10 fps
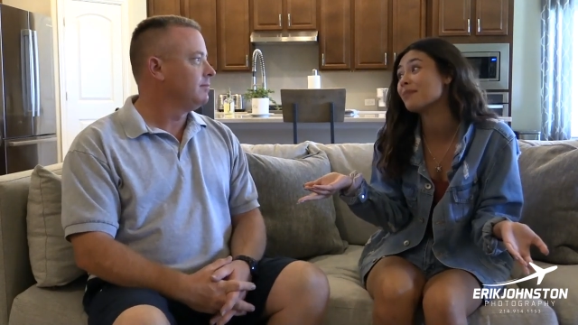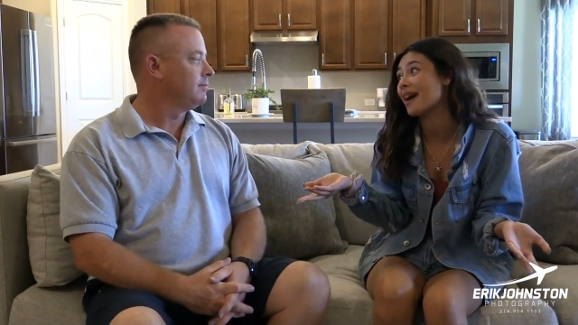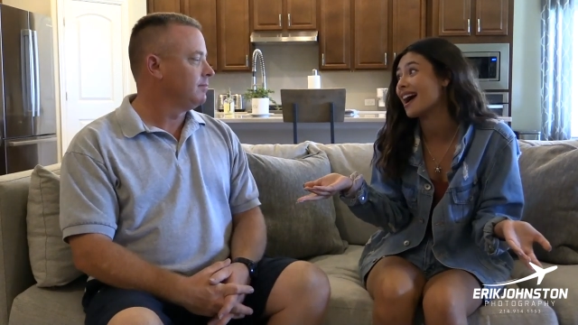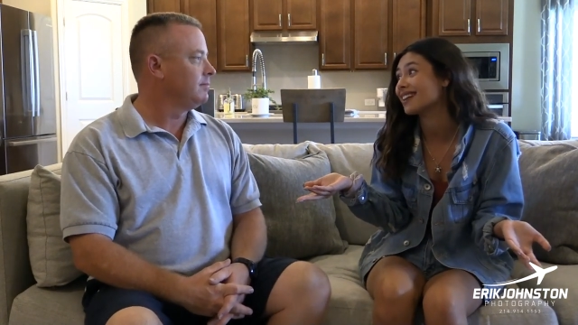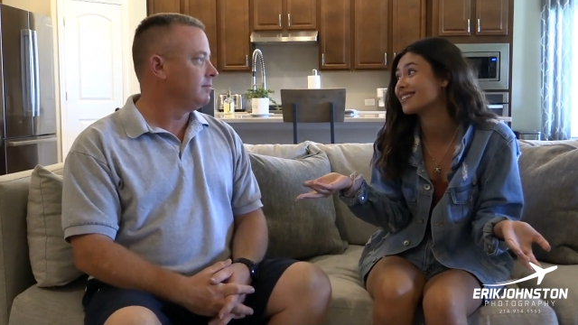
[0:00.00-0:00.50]

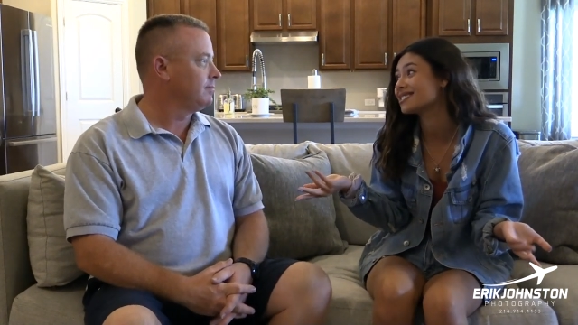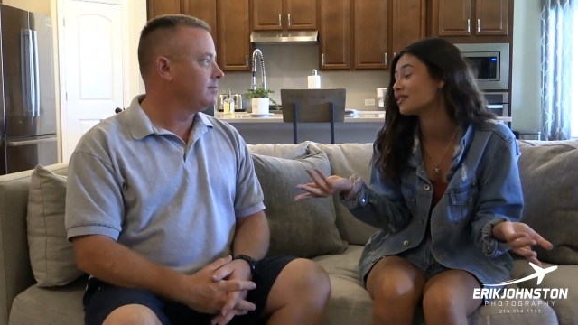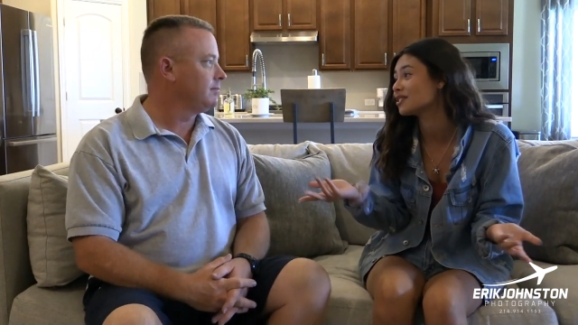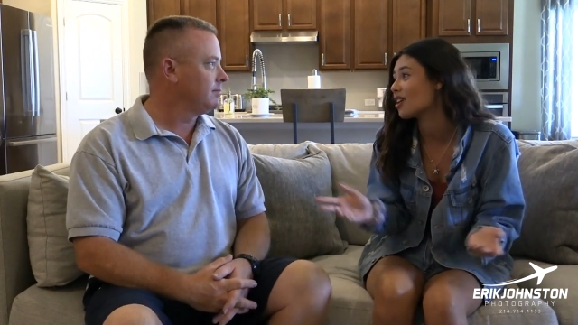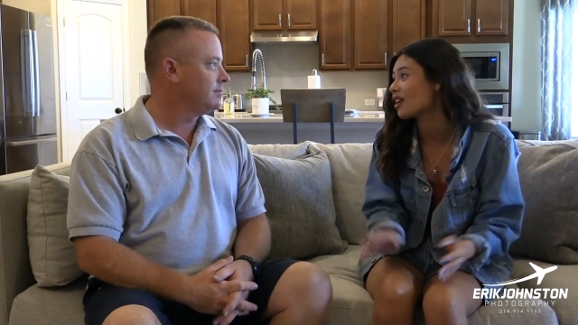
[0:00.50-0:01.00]
Speaker 1: bad because the
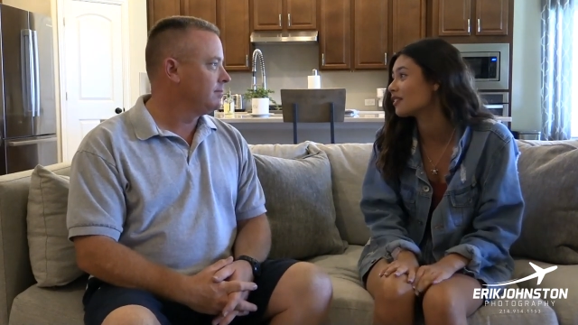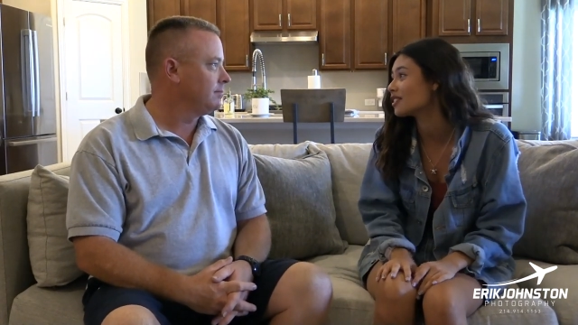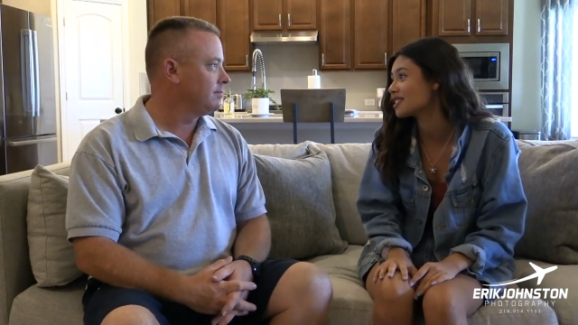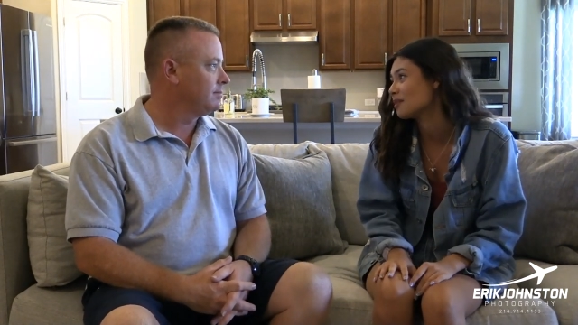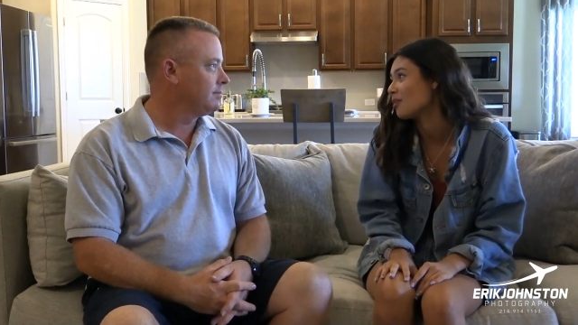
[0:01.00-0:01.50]

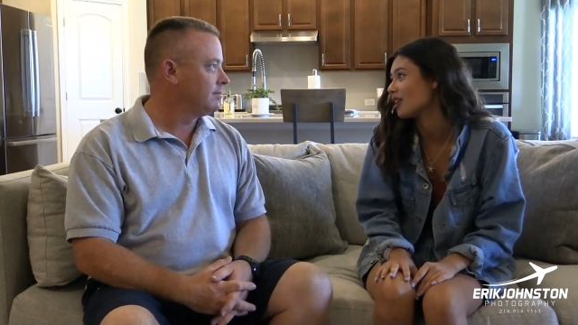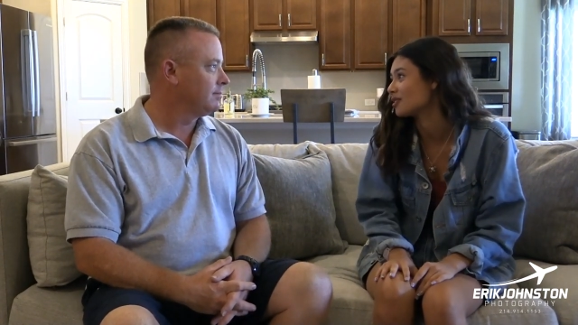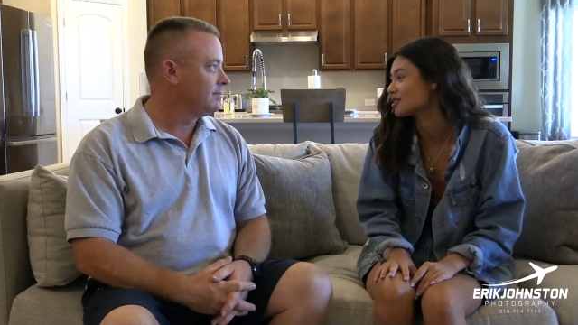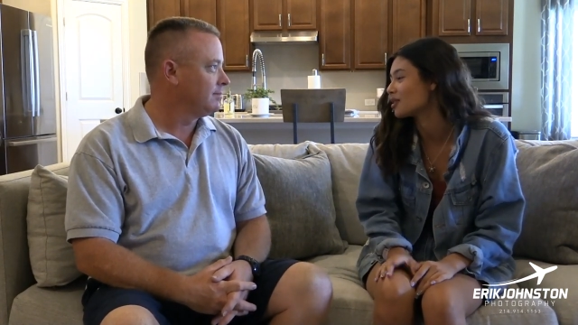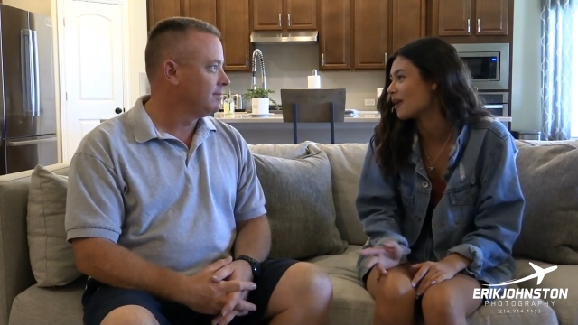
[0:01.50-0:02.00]
photographers and
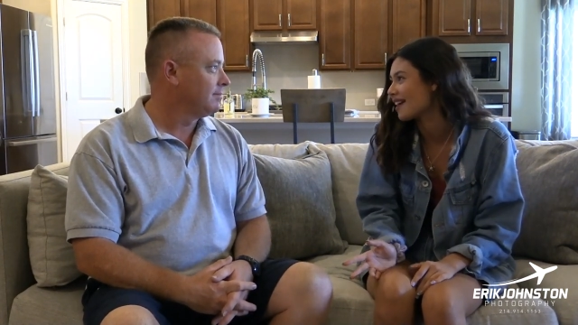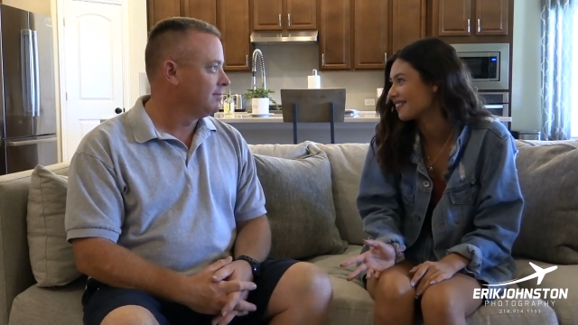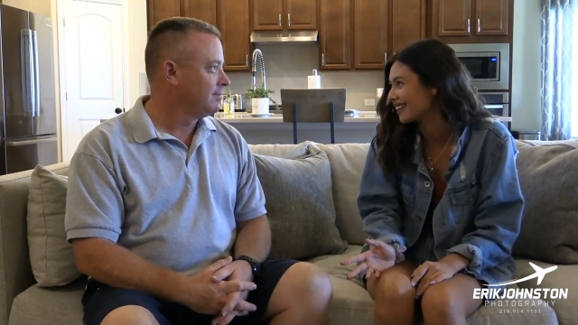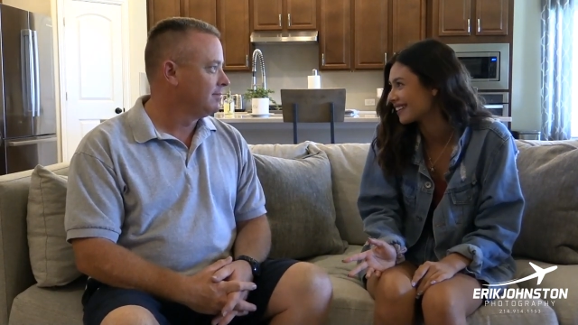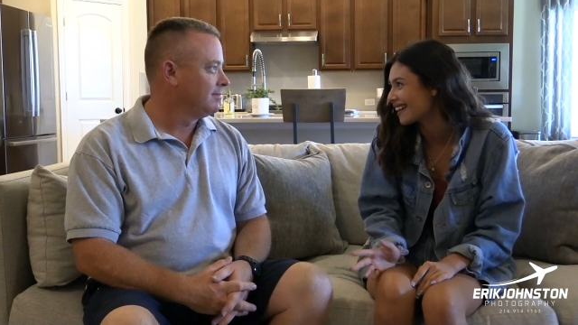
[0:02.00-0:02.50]
models don't have
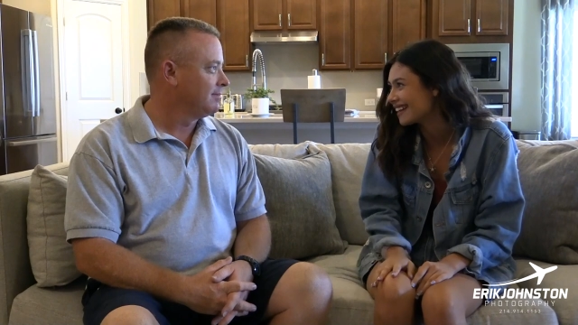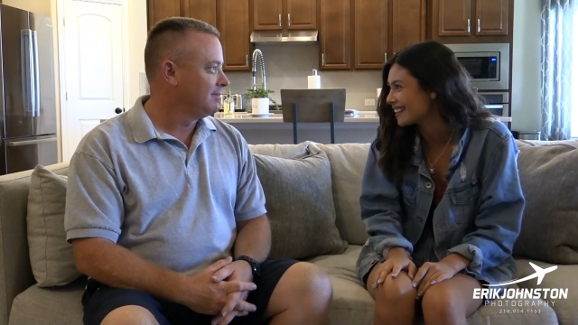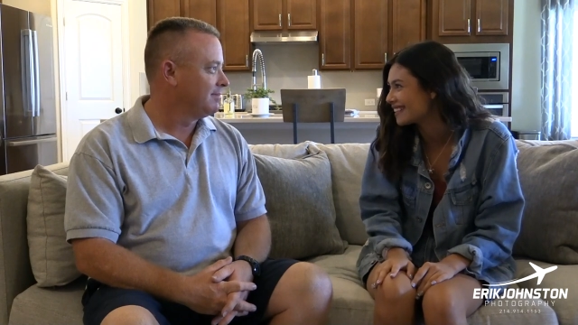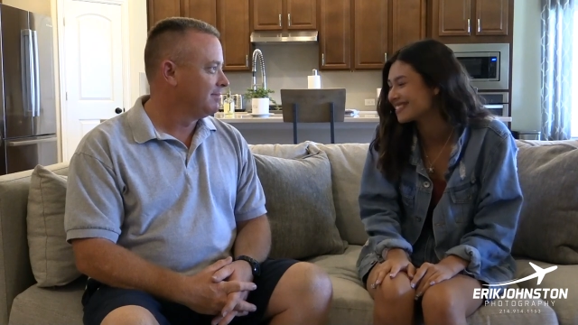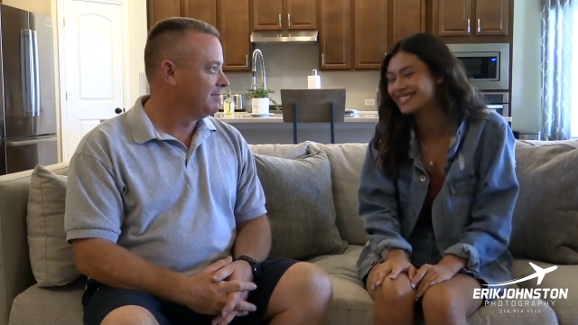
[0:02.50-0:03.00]
like
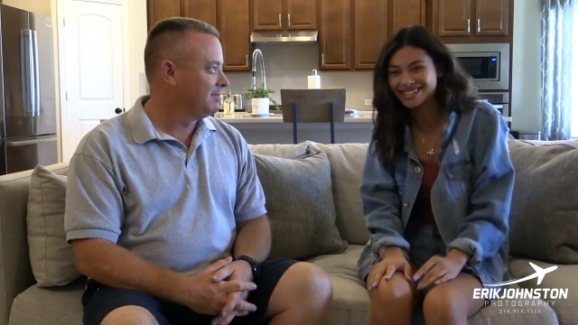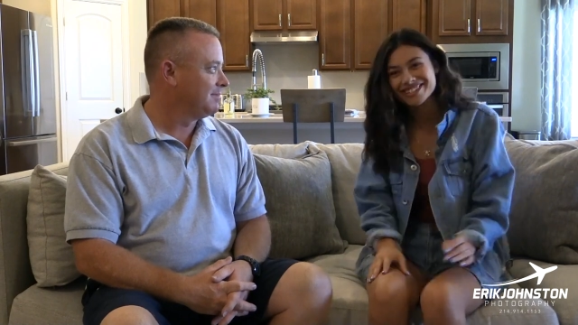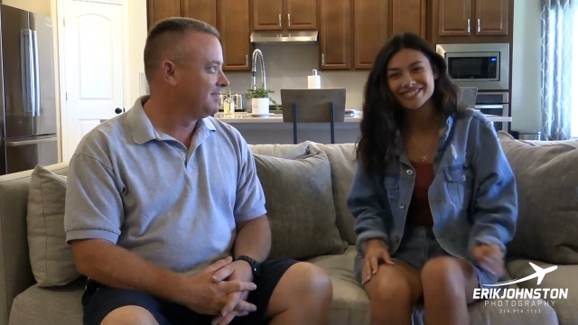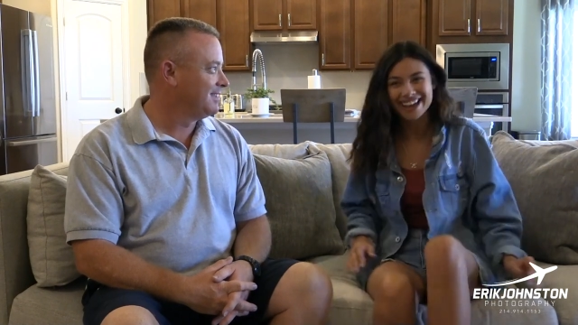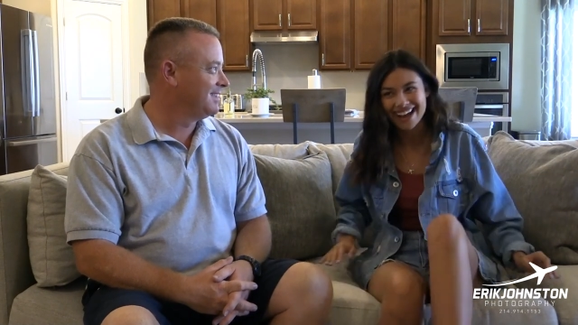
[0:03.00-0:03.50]
anything to
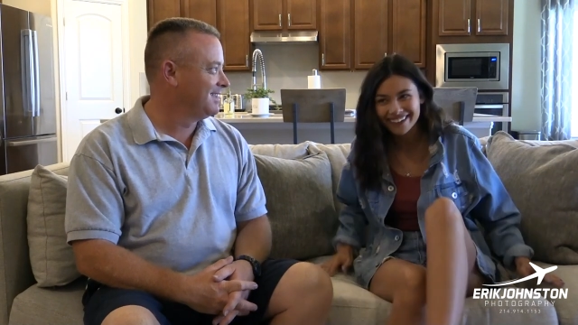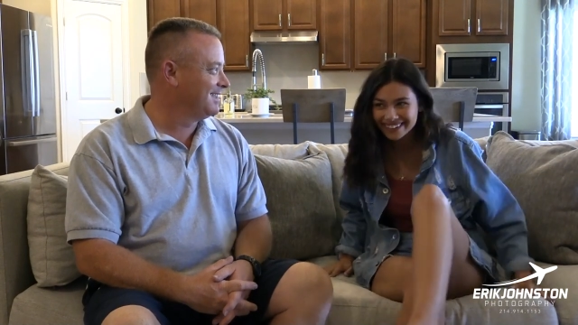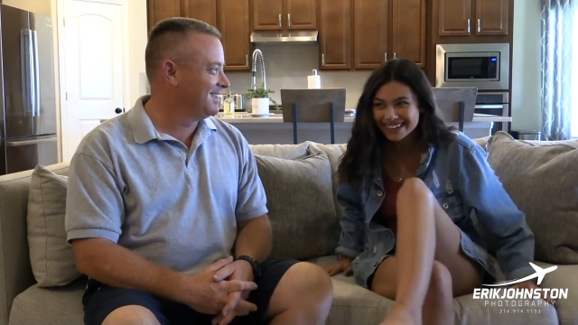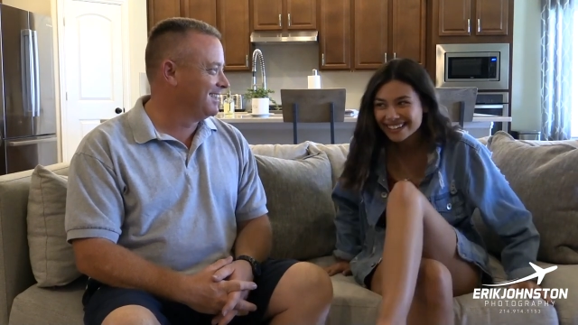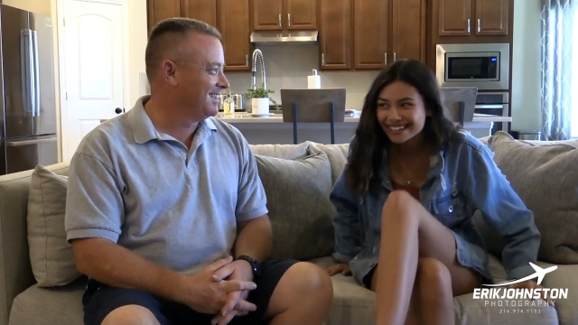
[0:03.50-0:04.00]
do now